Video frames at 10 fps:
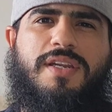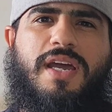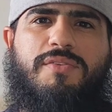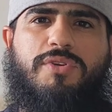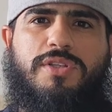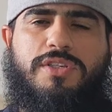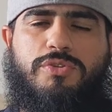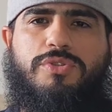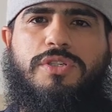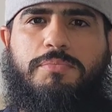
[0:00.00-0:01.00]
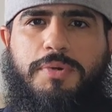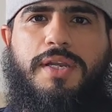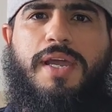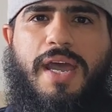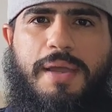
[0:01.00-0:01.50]
Not really use it,
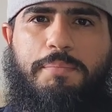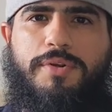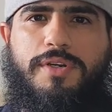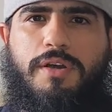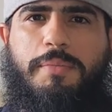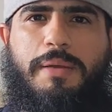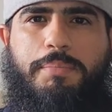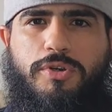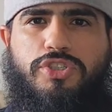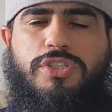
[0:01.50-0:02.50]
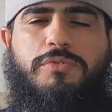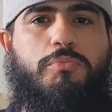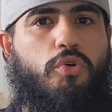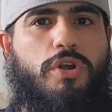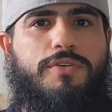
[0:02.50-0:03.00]
but I put it on my
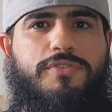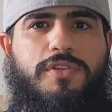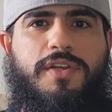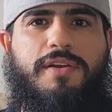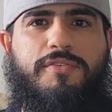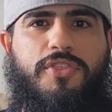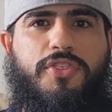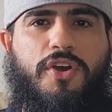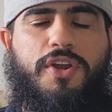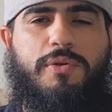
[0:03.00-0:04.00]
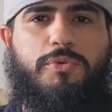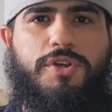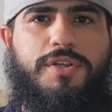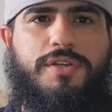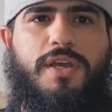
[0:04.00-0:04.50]
person more often than I ever thought I
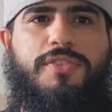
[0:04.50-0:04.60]
would.